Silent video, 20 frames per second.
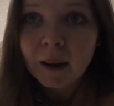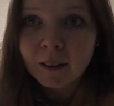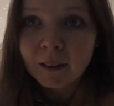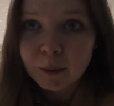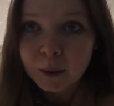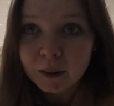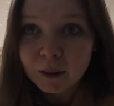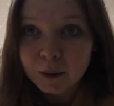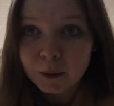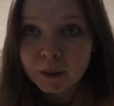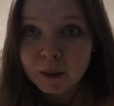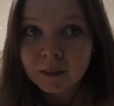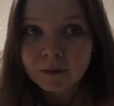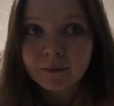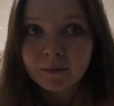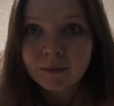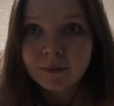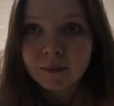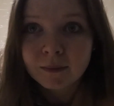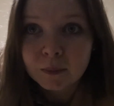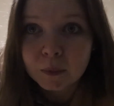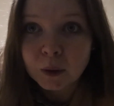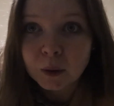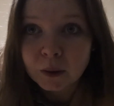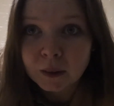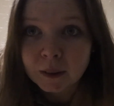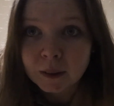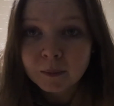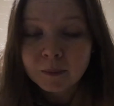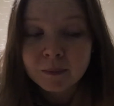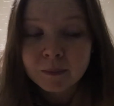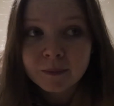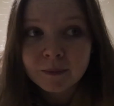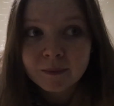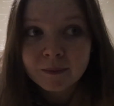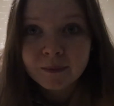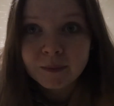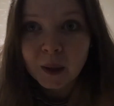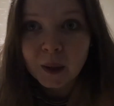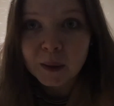I've been doing nothing
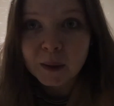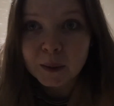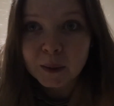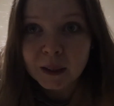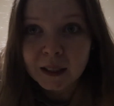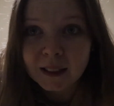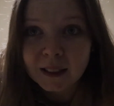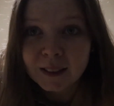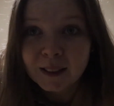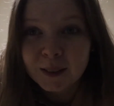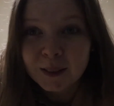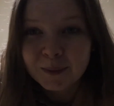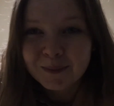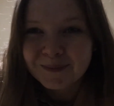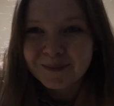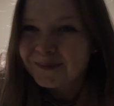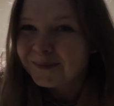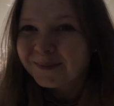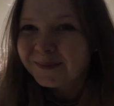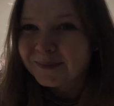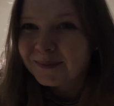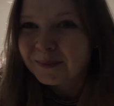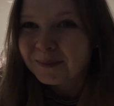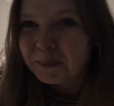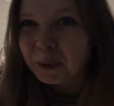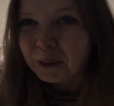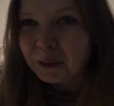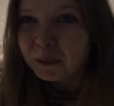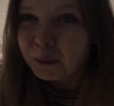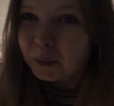all weekend, apart